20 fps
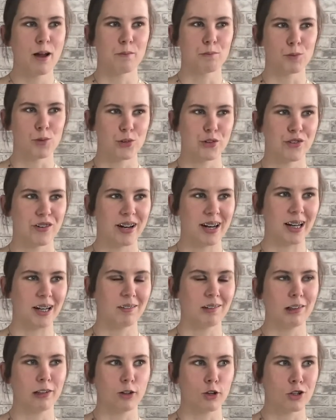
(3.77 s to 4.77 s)
moderate
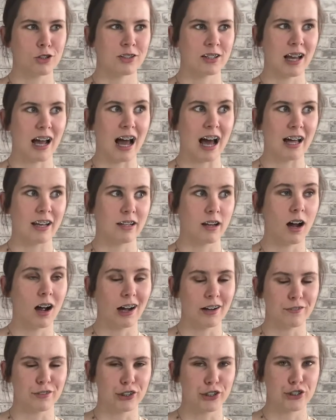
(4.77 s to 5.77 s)
hearing loss and
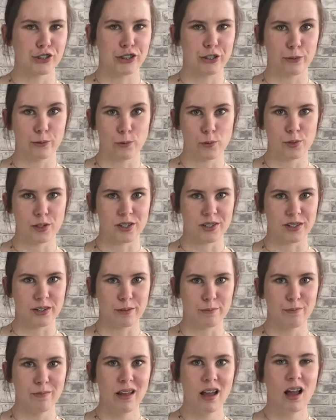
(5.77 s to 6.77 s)
high functioning
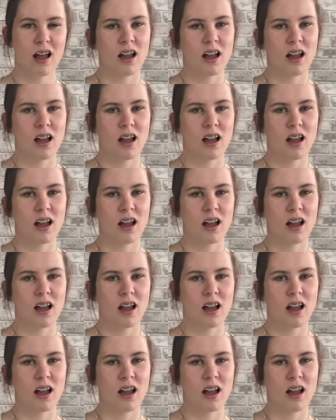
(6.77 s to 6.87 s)
autism.